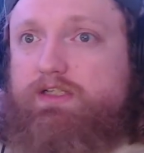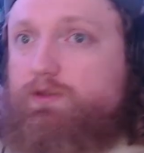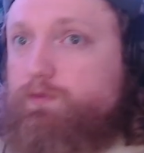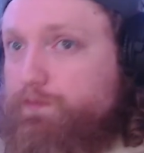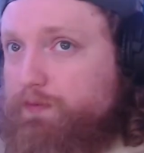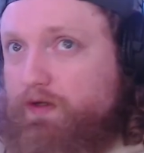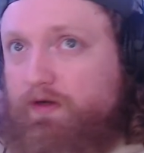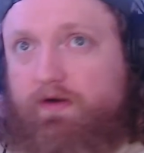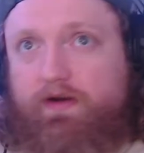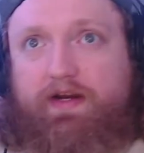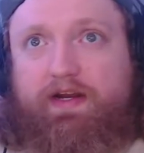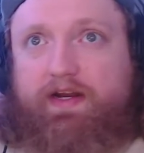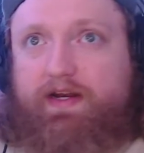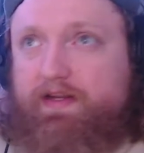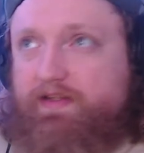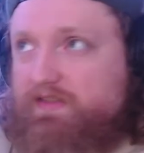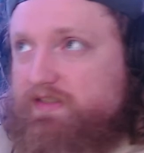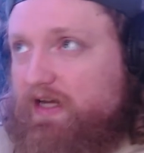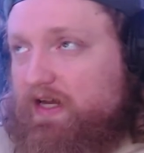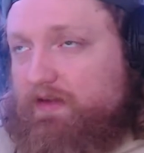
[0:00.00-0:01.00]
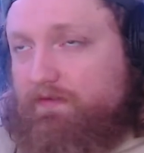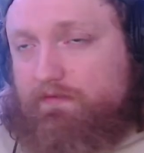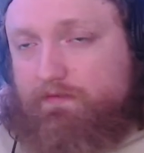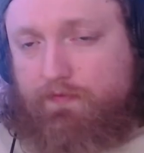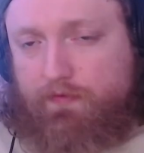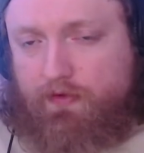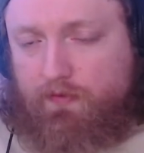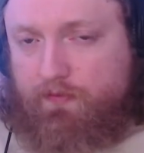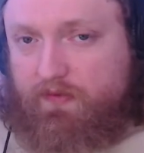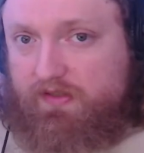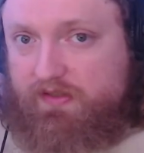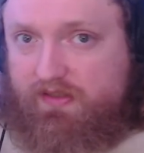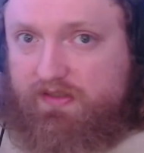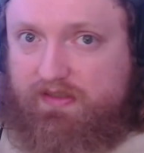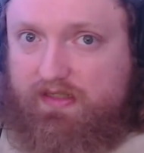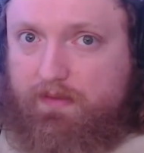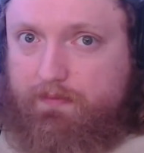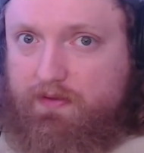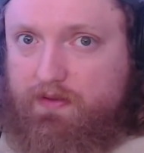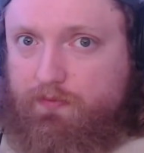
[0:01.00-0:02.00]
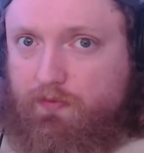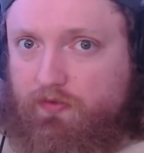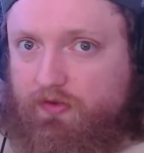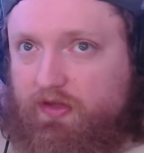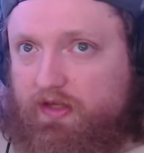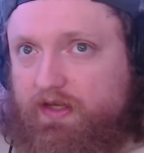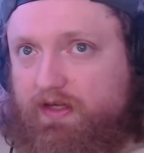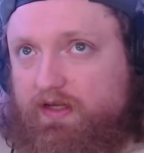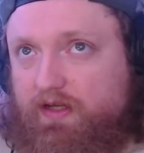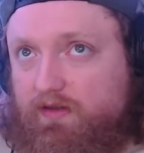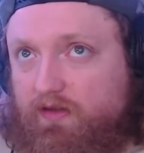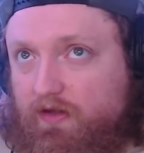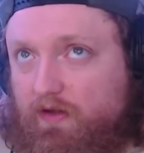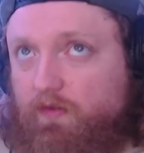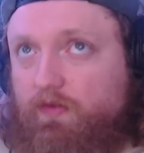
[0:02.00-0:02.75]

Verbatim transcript: Spirit, and it's not even for the reasons that people think.